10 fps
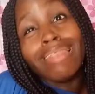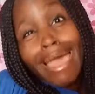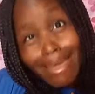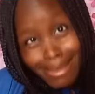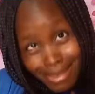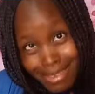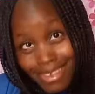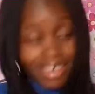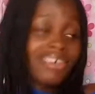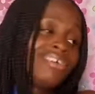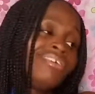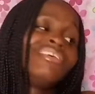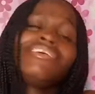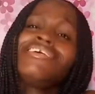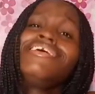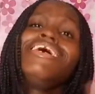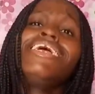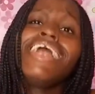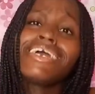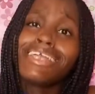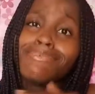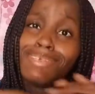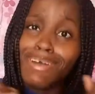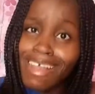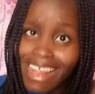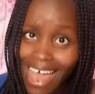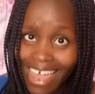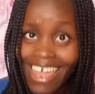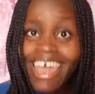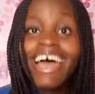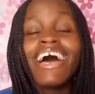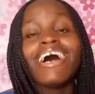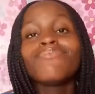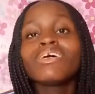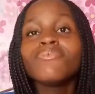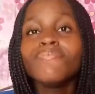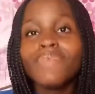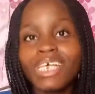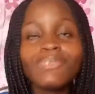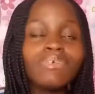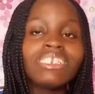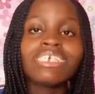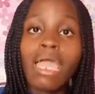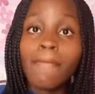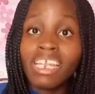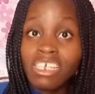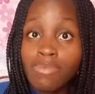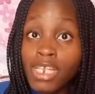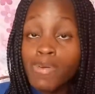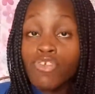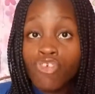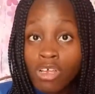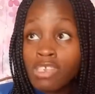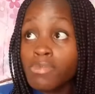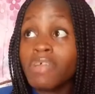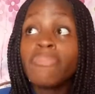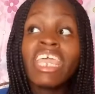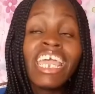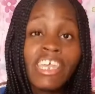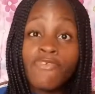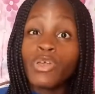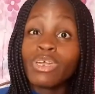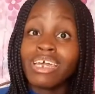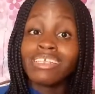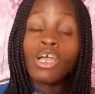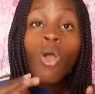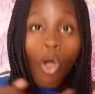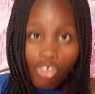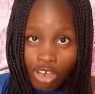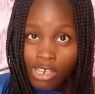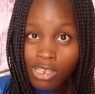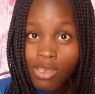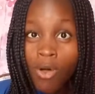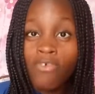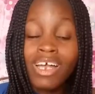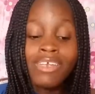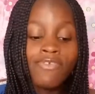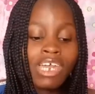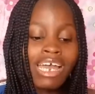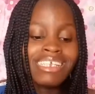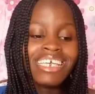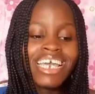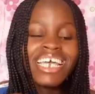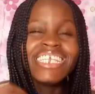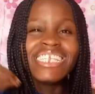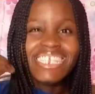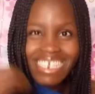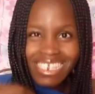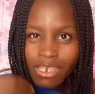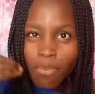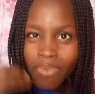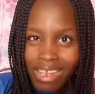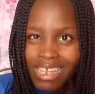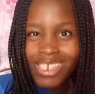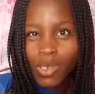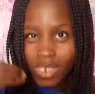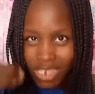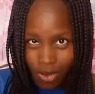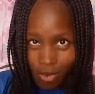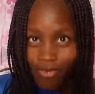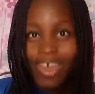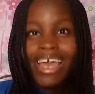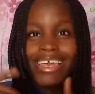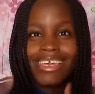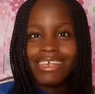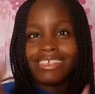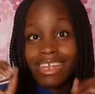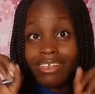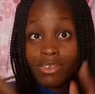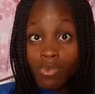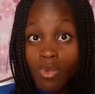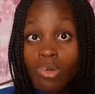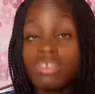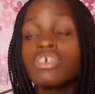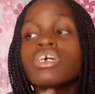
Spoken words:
lie. I'm not the best with time management, but trust me, if you can portion yourself and if you can discipline yourself, yes, that's the word,